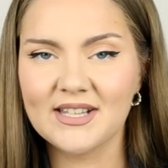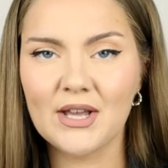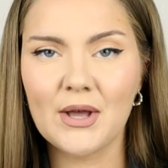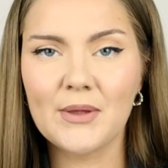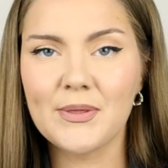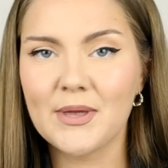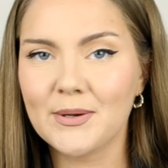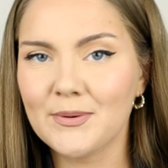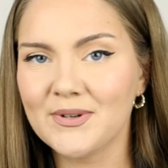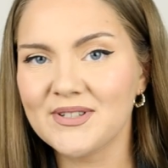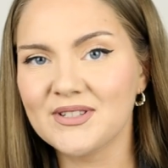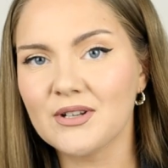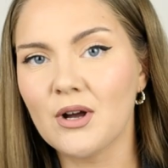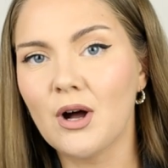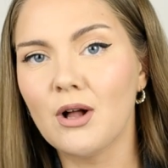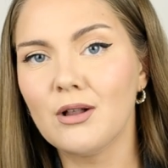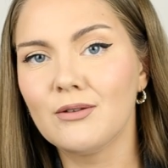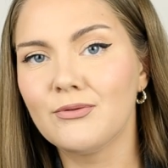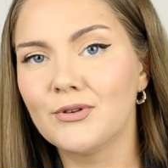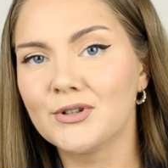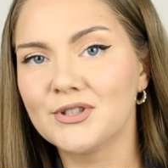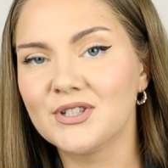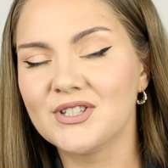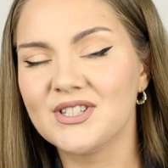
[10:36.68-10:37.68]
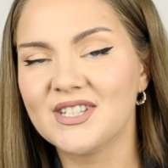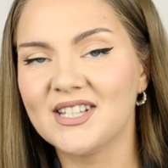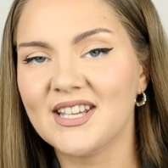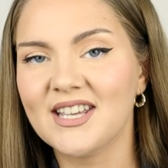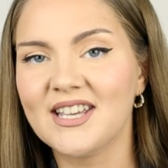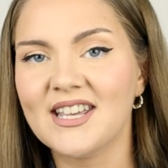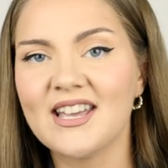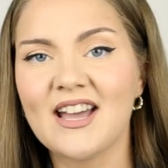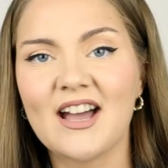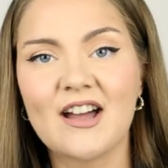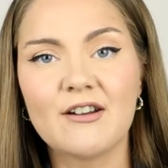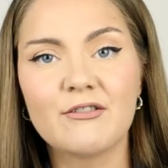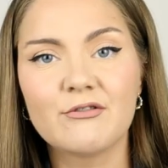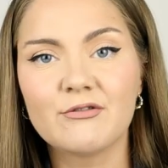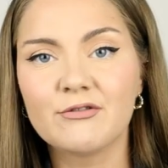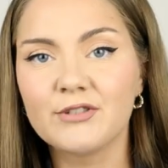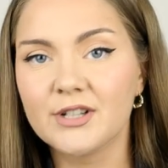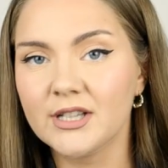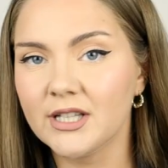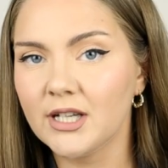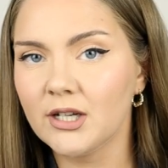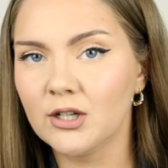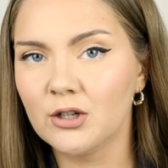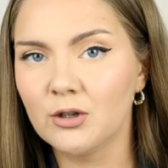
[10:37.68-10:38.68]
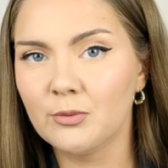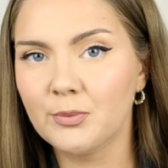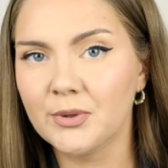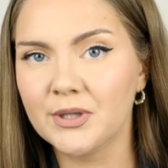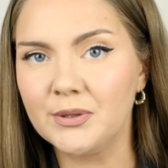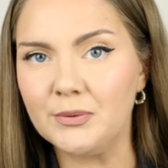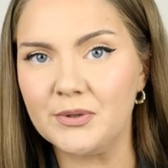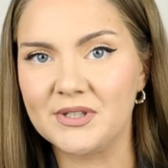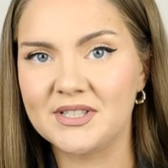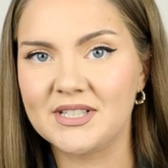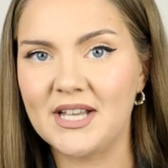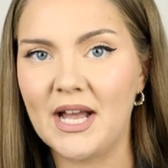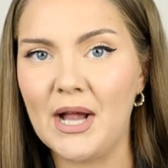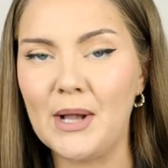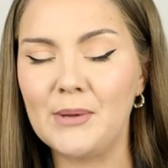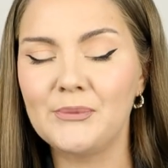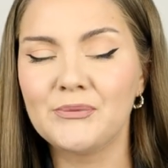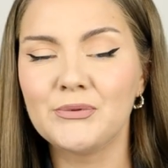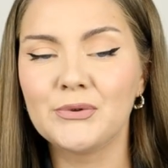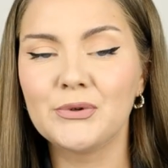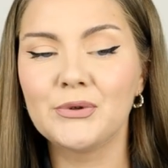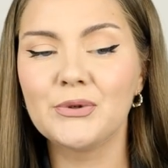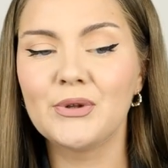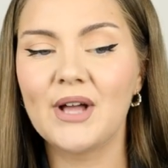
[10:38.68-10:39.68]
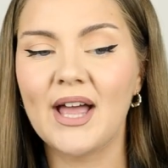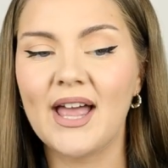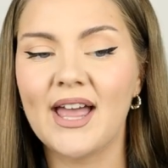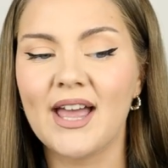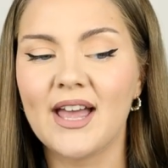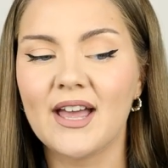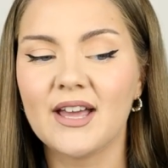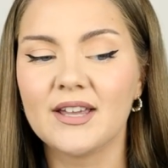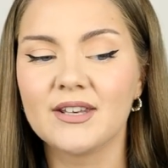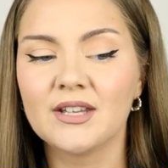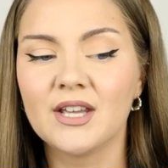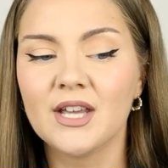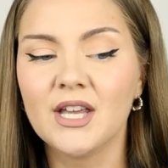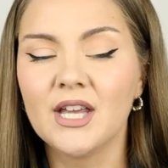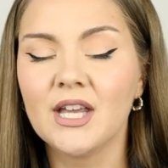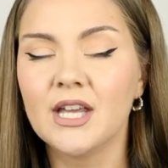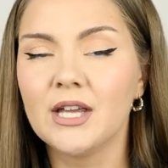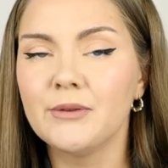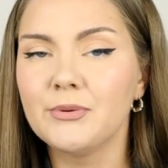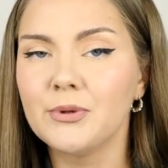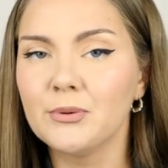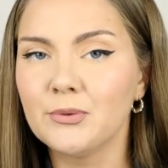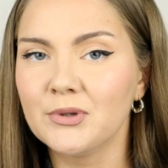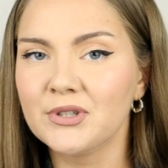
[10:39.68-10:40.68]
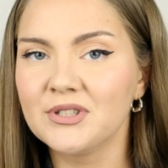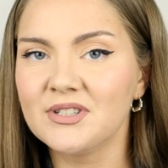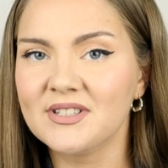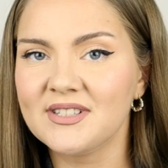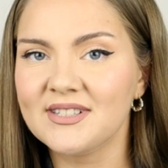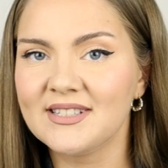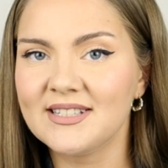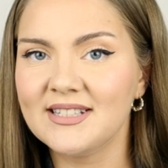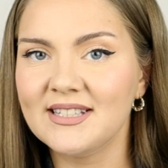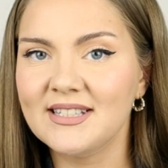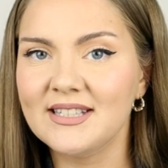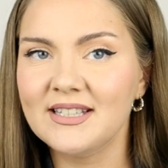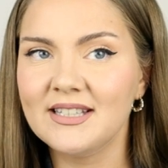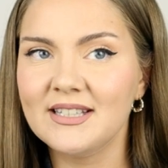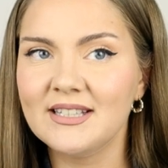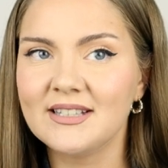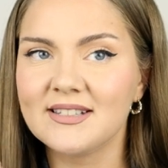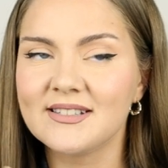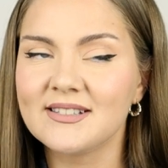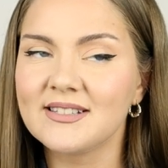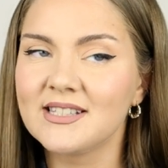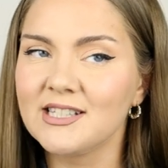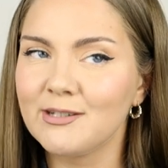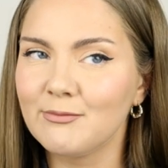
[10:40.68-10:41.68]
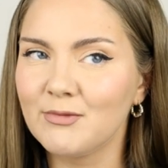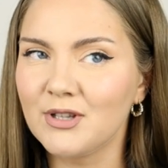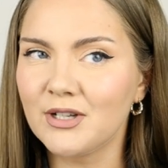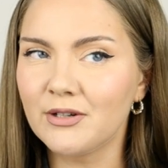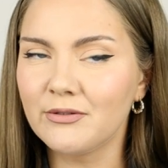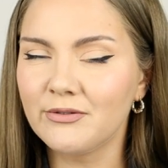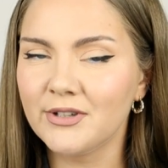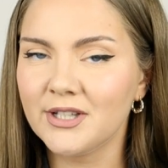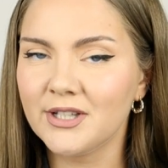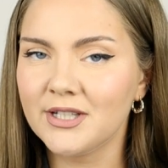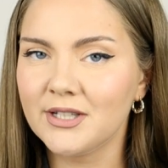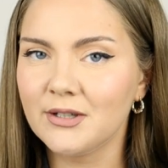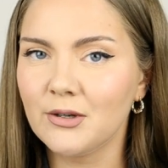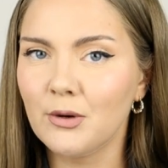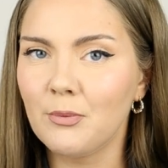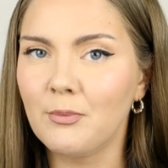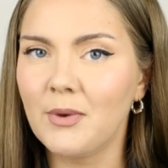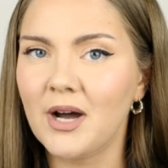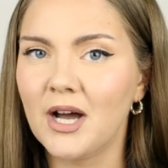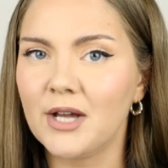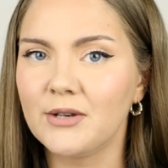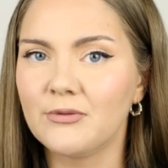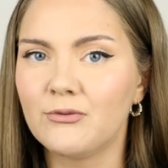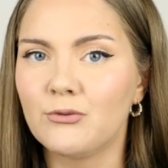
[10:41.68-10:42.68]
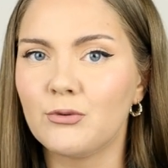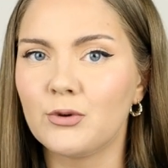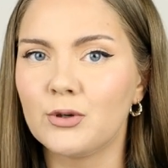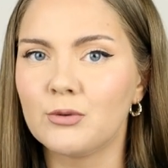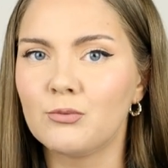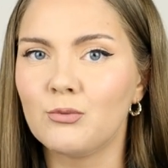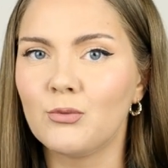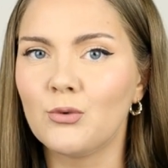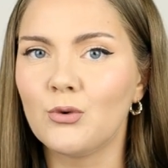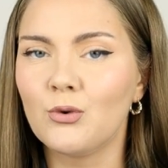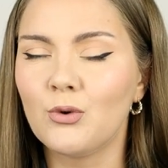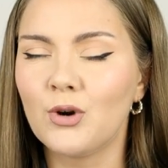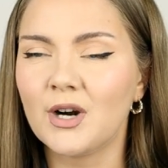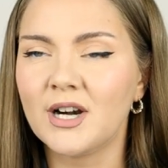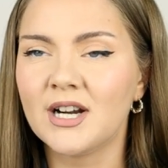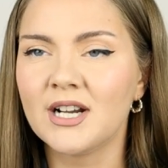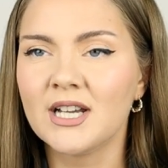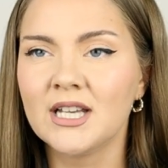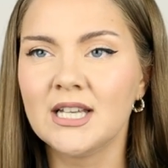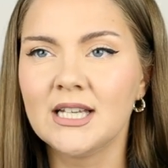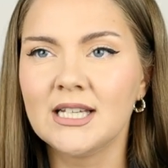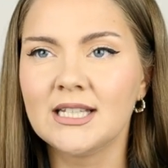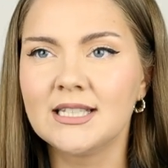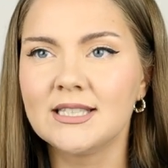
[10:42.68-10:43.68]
So that was all for today. I really hope it was helpful, and if you want to see similar video but for more